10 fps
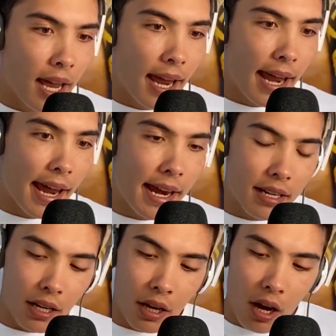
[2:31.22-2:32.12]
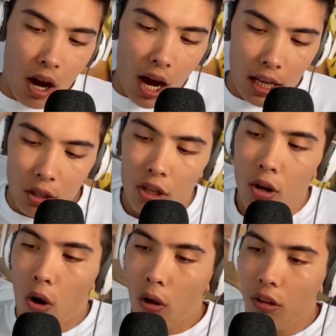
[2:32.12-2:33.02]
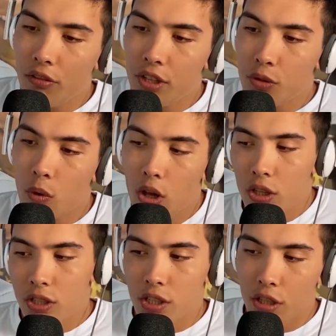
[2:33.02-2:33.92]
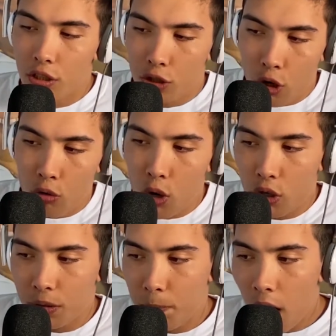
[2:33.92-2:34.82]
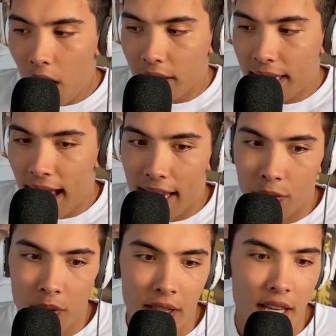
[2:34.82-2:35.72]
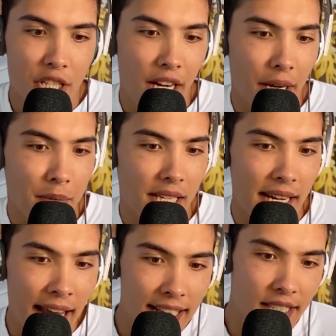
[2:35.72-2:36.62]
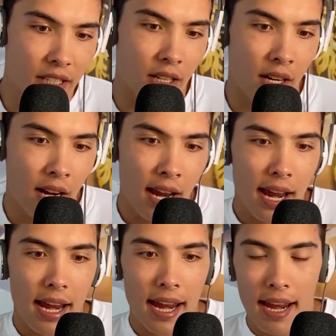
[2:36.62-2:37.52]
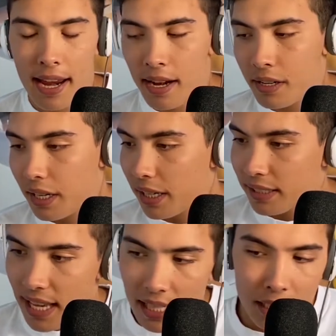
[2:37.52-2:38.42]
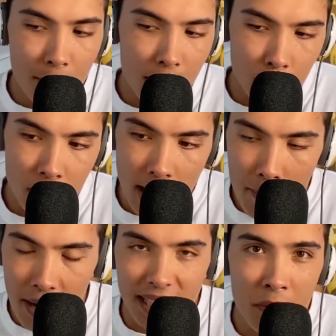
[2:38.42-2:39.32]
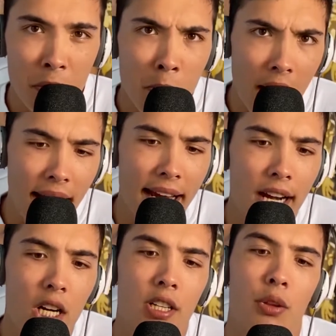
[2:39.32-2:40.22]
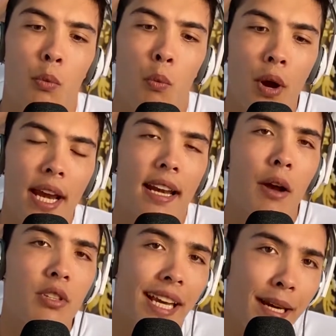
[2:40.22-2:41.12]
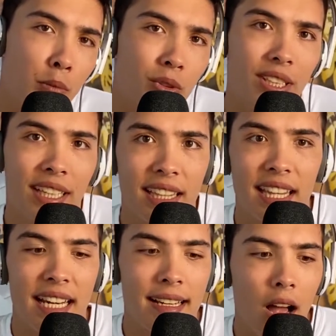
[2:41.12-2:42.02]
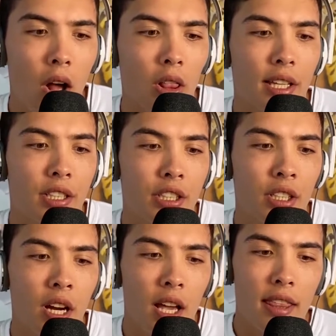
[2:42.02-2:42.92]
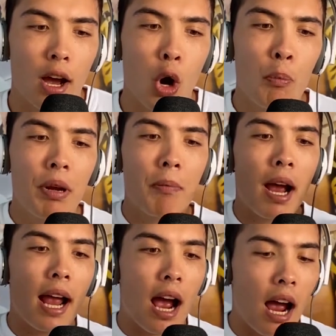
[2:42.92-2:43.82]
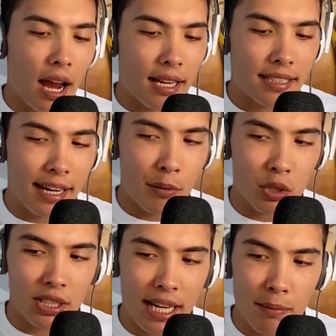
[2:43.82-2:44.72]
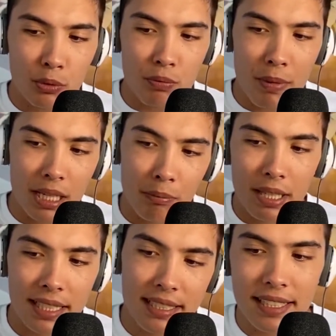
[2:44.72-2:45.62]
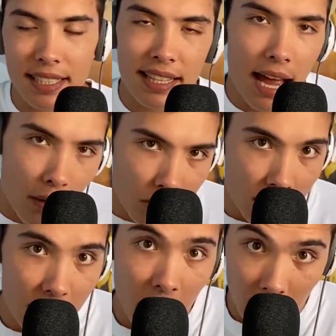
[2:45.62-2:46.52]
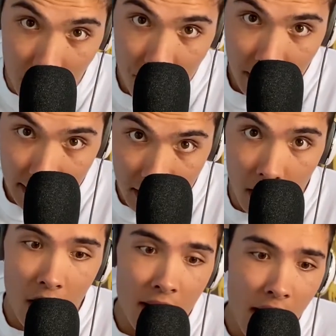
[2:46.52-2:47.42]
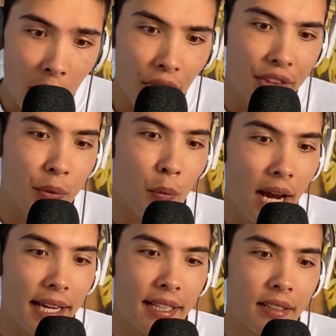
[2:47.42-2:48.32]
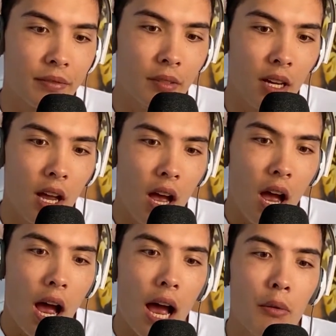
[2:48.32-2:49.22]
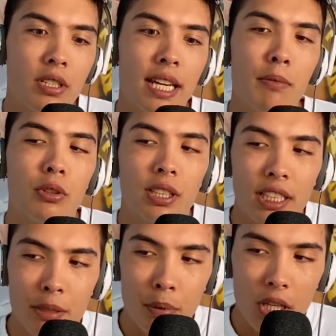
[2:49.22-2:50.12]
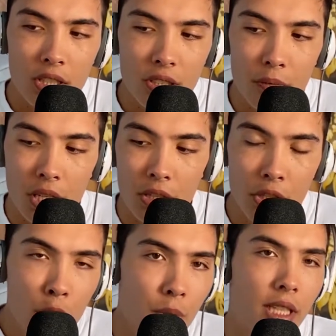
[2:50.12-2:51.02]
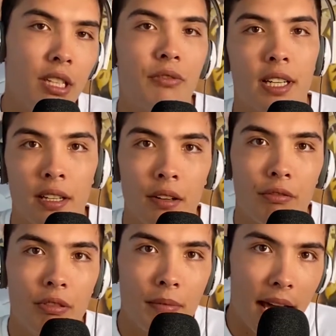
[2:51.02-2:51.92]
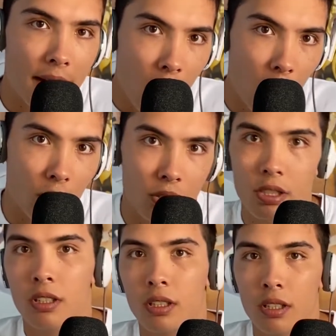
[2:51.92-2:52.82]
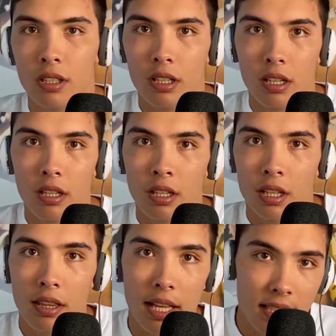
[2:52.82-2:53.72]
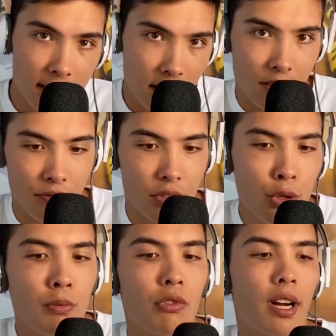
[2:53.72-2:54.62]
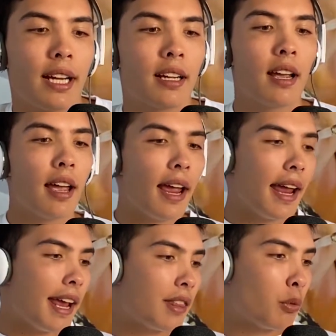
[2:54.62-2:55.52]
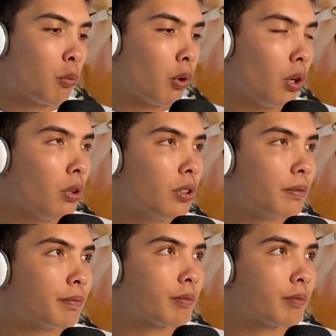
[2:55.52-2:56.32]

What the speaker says: And I learned all of this while listening to Joe Rogan's podcast with James Nestor. And exactly by doing that, by keeping my ear to the wind, I was able to get the knowledge that opened my eyes and was able to make me see that I was living in an unhealthy way. I was able to experience something new even from that knowledge. That sense of turmeric. And the world,